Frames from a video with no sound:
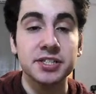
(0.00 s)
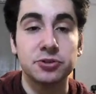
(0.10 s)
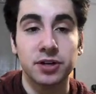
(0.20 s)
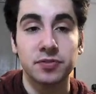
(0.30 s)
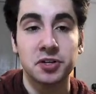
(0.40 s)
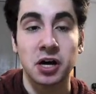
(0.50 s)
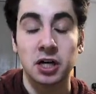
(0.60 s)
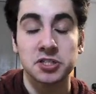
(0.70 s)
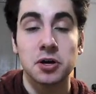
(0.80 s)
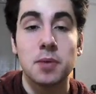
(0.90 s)
a treat for
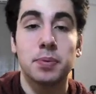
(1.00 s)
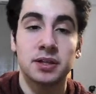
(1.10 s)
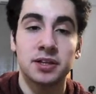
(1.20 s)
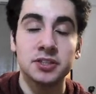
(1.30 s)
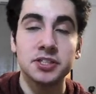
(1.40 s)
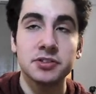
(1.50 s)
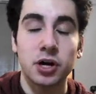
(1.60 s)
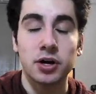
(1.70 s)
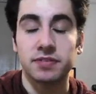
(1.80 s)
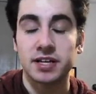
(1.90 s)
dogs. But little do you know,
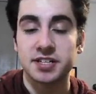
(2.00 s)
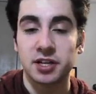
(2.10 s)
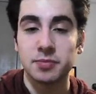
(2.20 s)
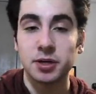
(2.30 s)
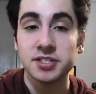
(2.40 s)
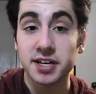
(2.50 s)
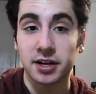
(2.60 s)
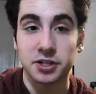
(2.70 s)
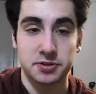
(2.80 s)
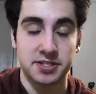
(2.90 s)
if they sell them on sale,
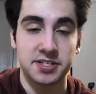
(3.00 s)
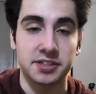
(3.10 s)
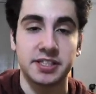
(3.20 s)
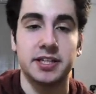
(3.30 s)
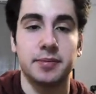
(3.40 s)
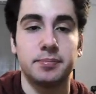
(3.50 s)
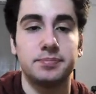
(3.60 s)
you can still eat them.